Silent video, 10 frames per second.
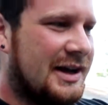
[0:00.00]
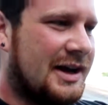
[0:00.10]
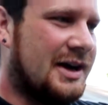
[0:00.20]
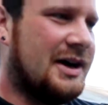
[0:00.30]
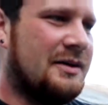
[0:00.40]

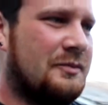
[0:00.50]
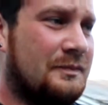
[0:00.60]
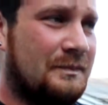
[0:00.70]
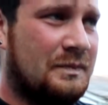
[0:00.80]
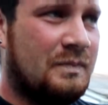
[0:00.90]
Um,
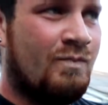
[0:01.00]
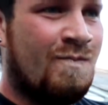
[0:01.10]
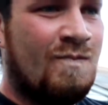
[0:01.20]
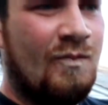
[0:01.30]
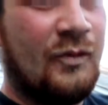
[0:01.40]

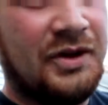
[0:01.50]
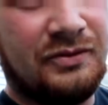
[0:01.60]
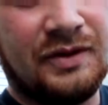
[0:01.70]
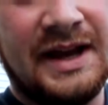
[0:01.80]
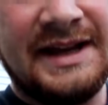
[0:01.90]
we
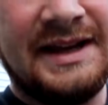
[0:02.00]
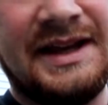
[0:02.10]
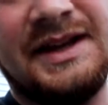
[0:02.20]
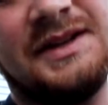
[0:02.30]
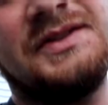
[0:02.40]
ran
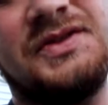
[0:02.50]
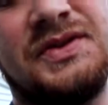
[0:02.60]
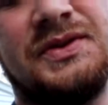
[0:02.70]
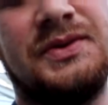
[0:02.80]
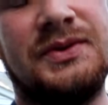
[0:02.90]

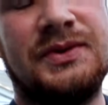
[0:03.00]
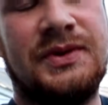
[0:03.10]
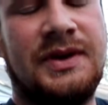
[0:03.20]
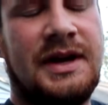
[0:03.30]
into